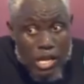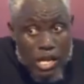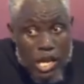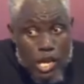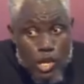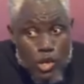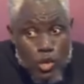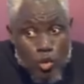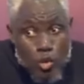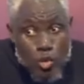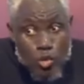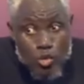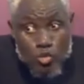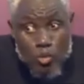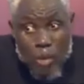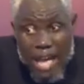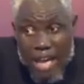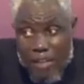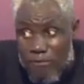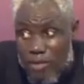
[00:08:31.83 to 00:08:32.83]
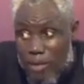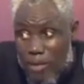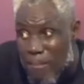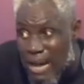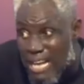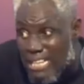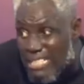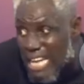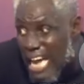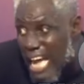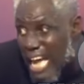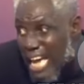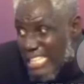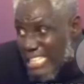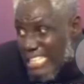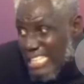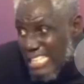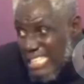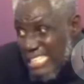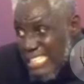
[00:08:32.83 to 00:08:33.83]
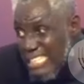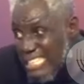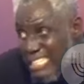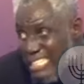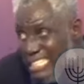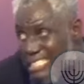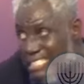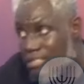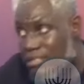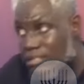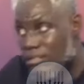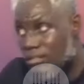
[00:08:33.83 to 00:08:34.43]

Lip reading: he knows where every man's heart is.